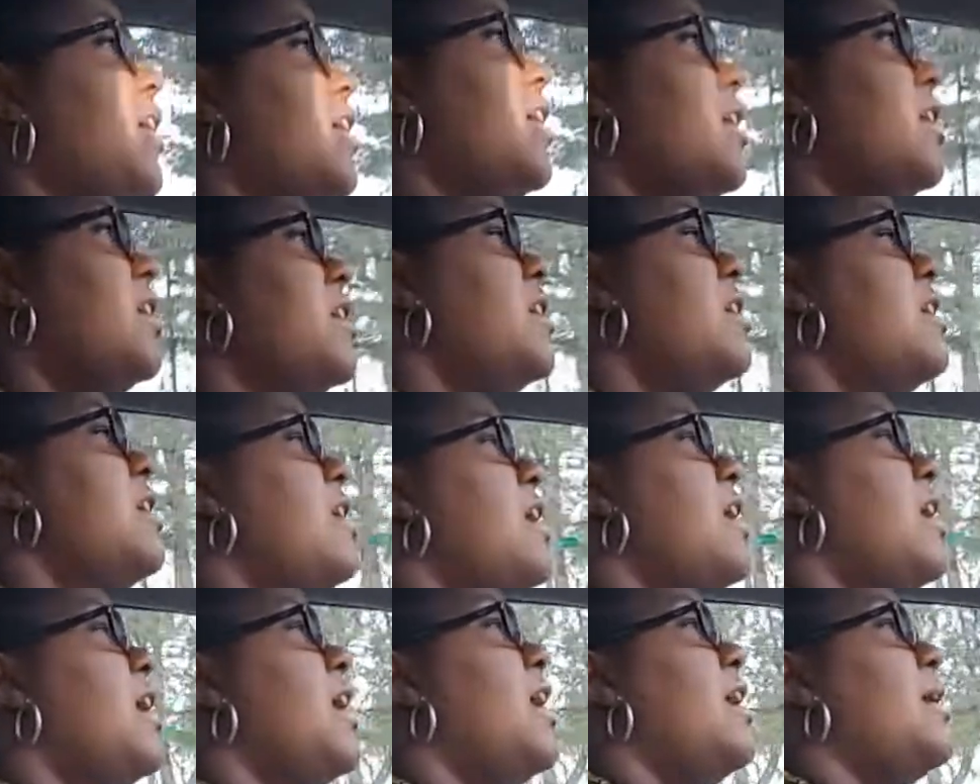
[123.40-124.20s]
way,
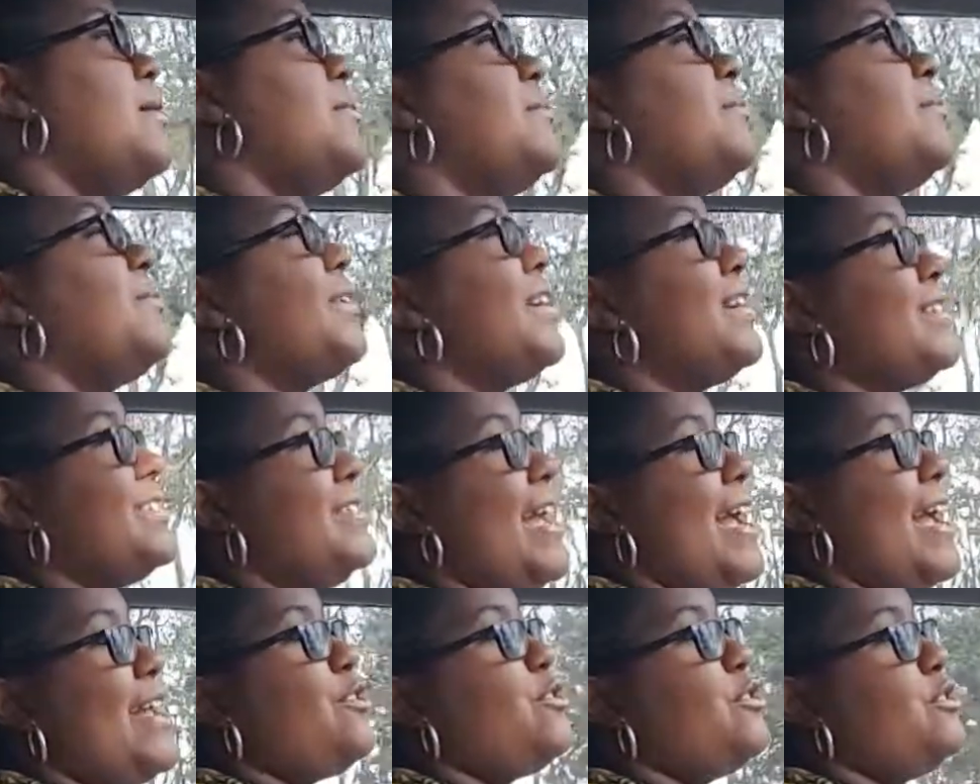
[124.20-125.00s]
as
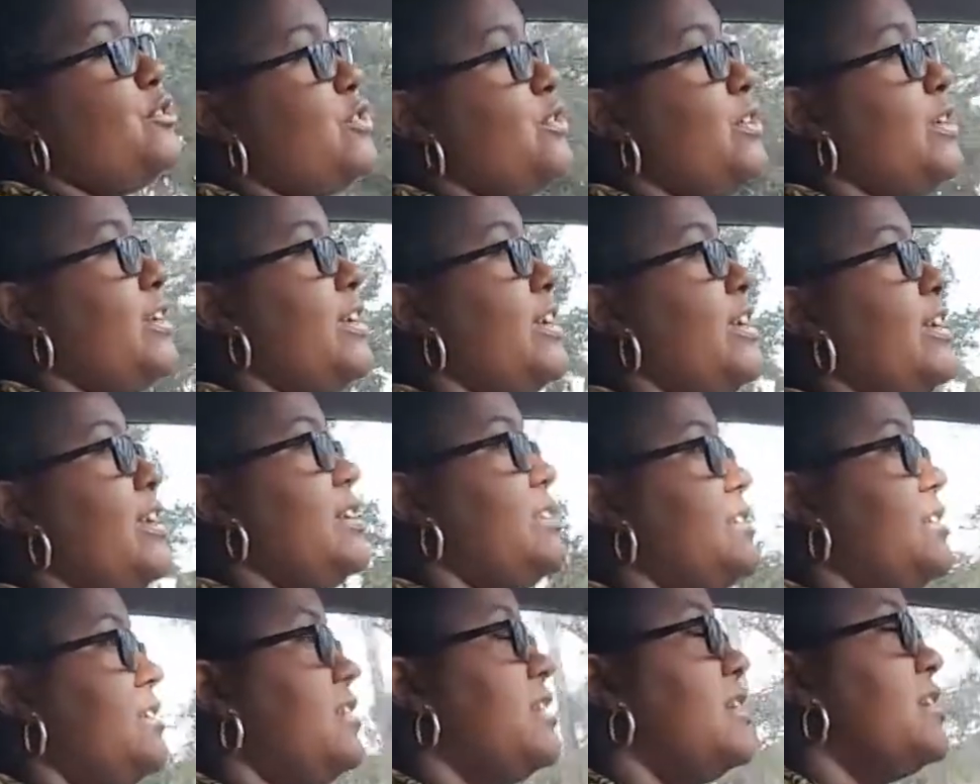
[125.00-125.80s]
natural as you can get
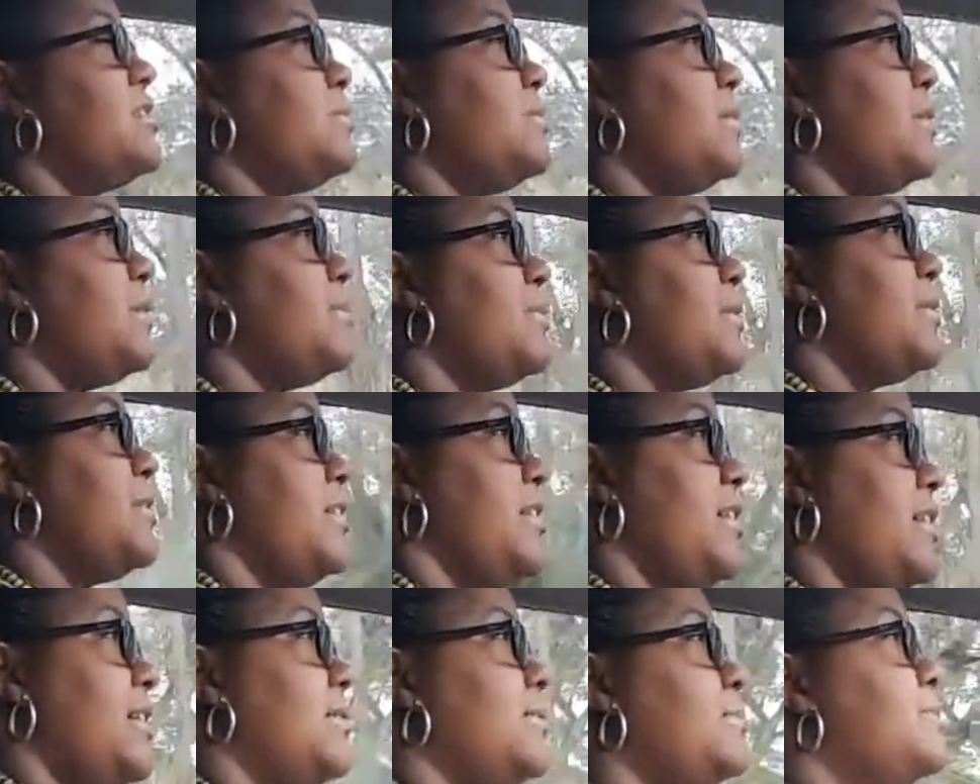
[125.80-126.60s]
as a lesbian. But
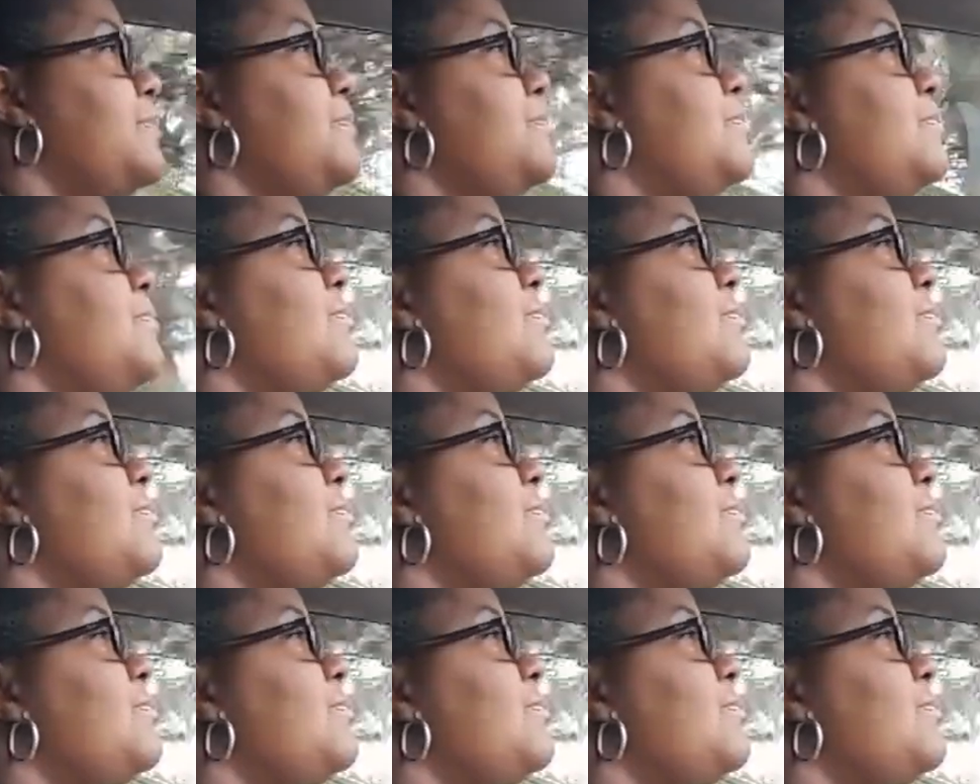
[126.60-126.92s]
yeah,